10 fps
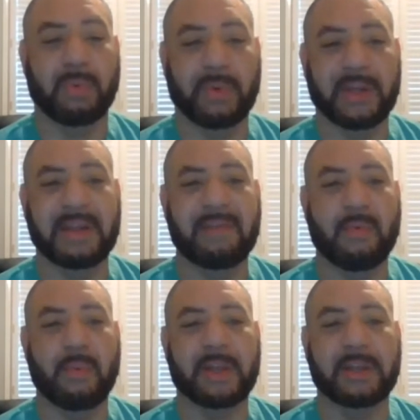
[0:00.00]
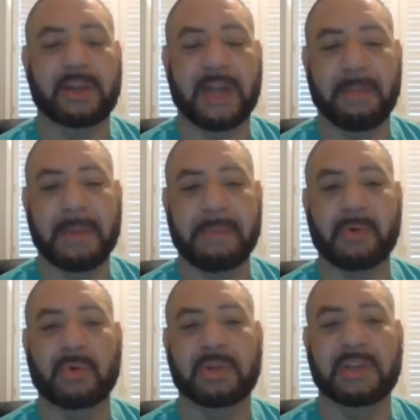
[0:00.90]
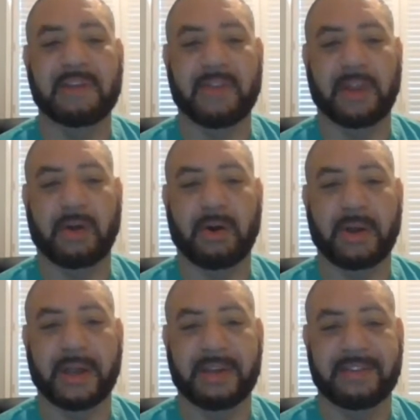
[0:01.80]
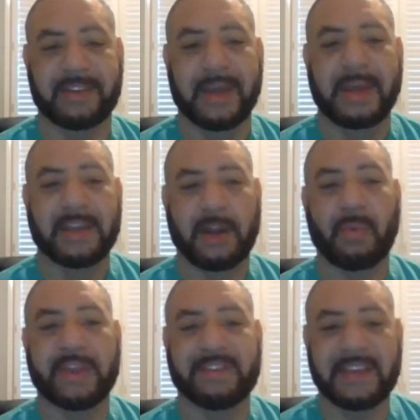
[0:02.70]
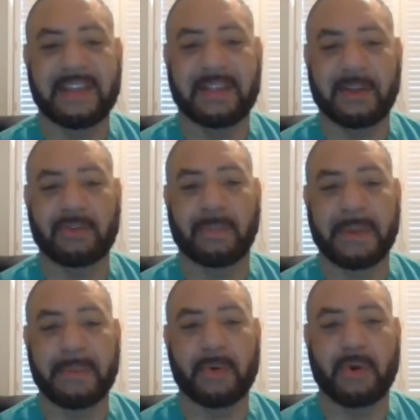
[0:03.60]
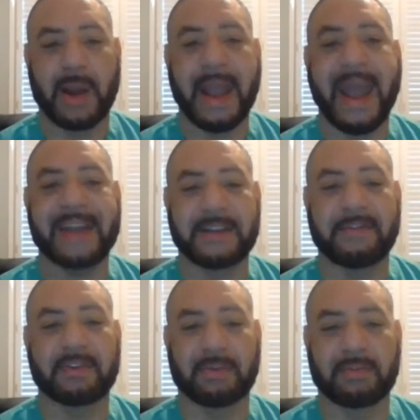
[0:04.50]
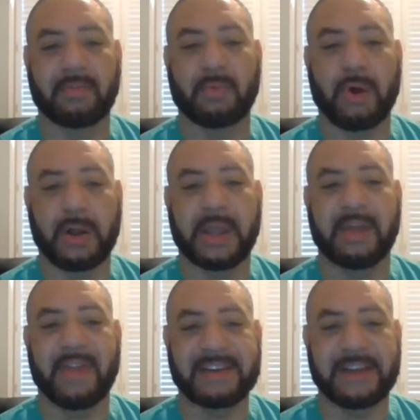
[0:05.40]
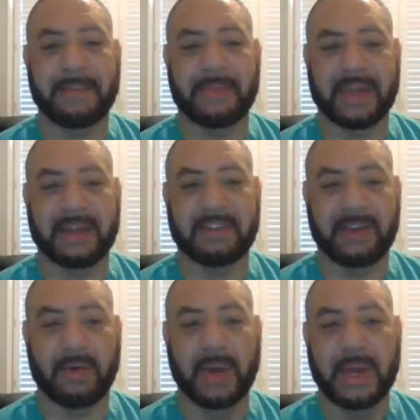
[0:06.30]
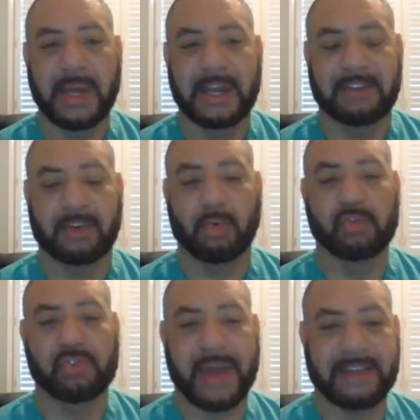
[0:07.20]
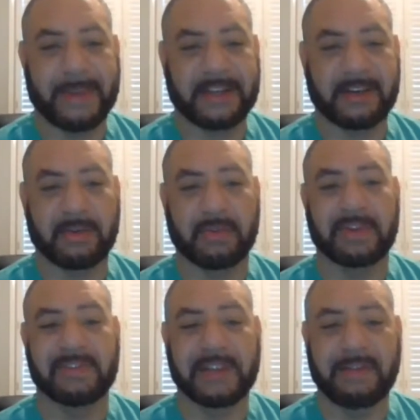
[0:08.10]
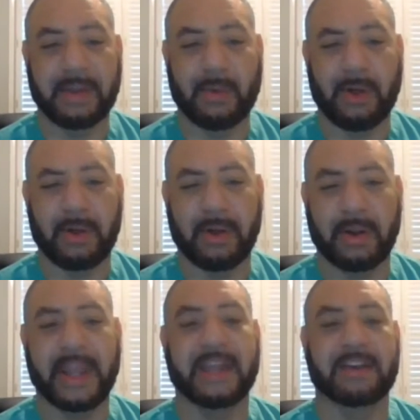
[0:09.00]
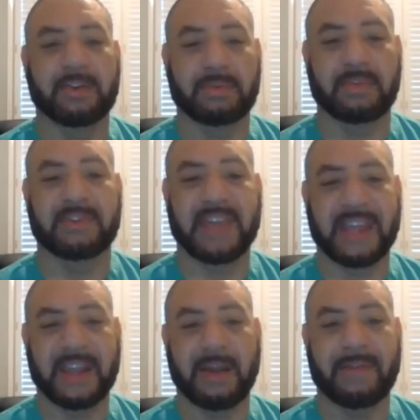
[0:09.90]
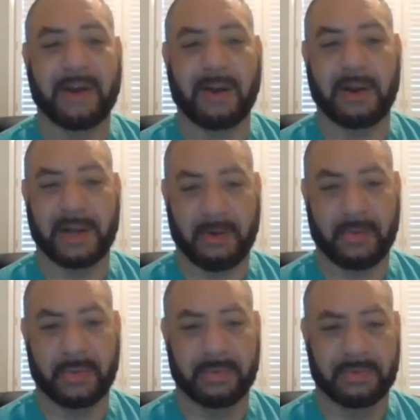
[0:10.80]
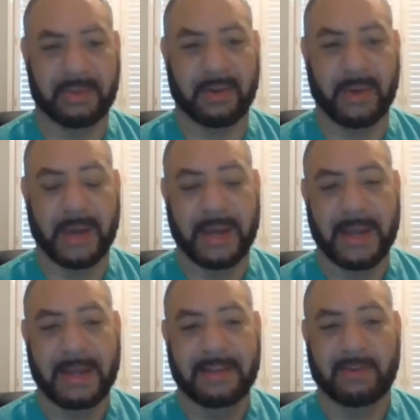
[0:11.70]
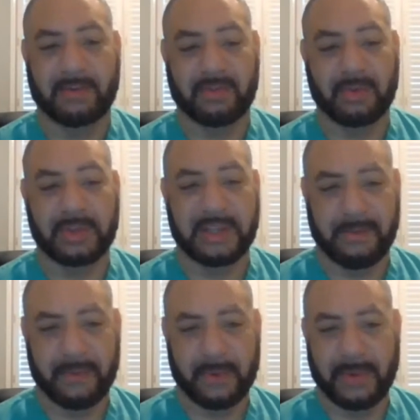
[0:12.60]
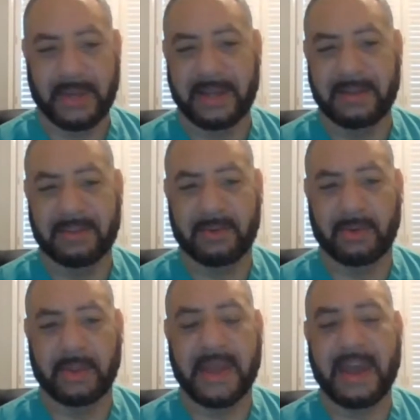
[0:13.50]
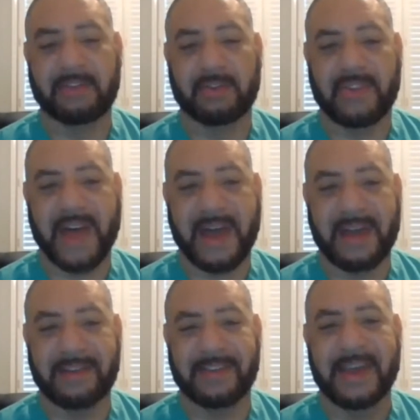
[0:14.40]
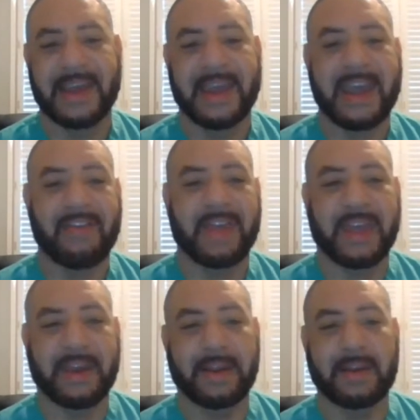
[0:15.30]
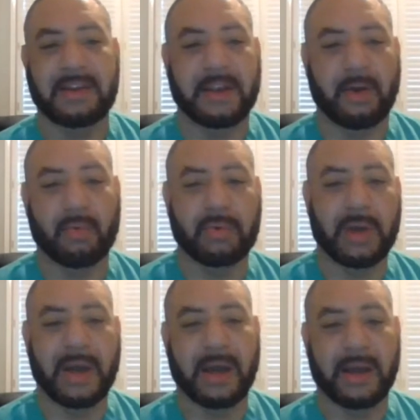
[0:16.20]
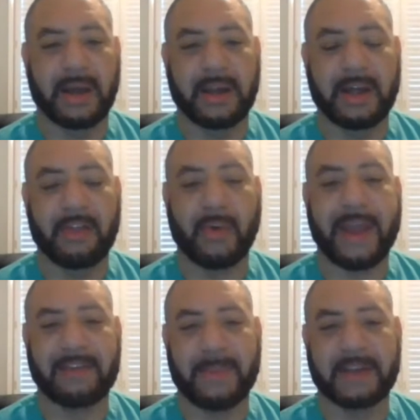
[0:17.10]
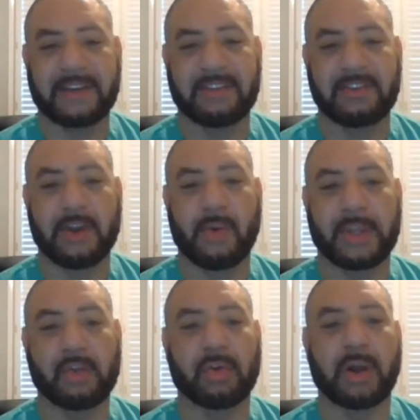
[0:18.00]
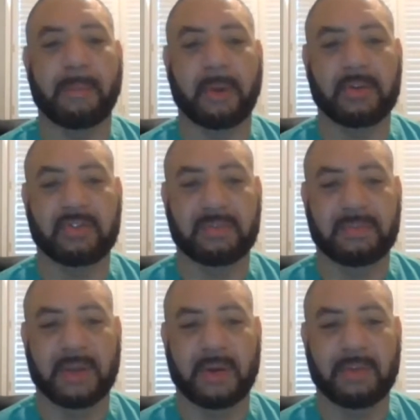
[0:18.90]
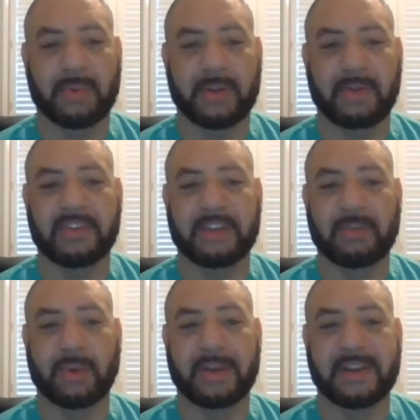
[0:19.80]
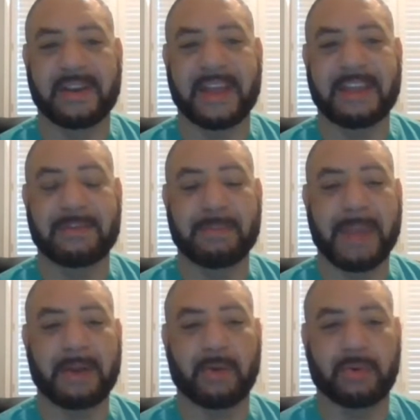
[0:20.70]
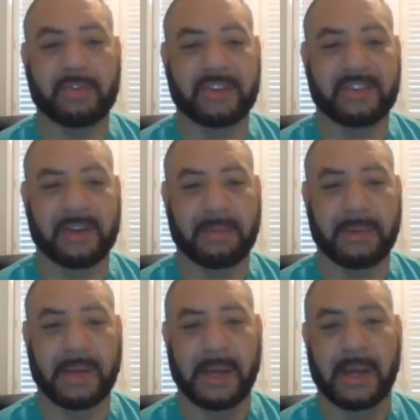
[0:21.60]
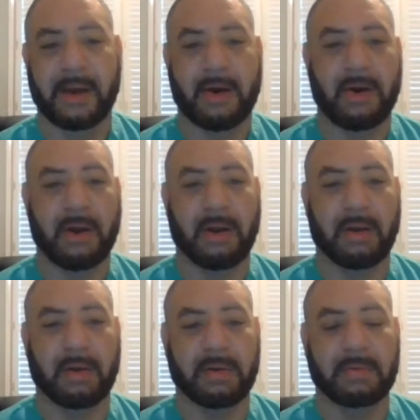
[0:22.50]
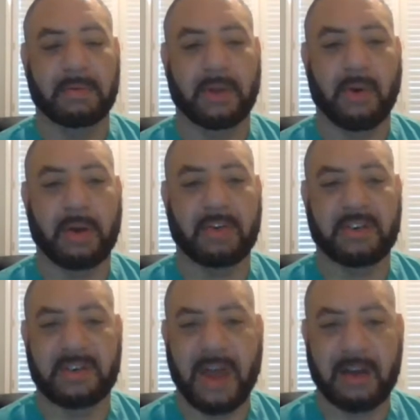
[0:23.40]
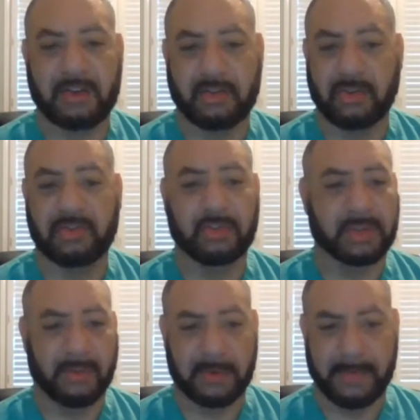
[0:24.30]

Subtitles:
when we look at people who live the longest, we see that those are people who are active in terms of walking and that type of thing. And so it's a crucial aspect in terms of us living longer and in terms of us taking care of our heart health. So certainly the food we eat, certainly the exercise. And then, another aspect is knowing your numbers. It's one of those things where in today's medical system, our doctors are certainly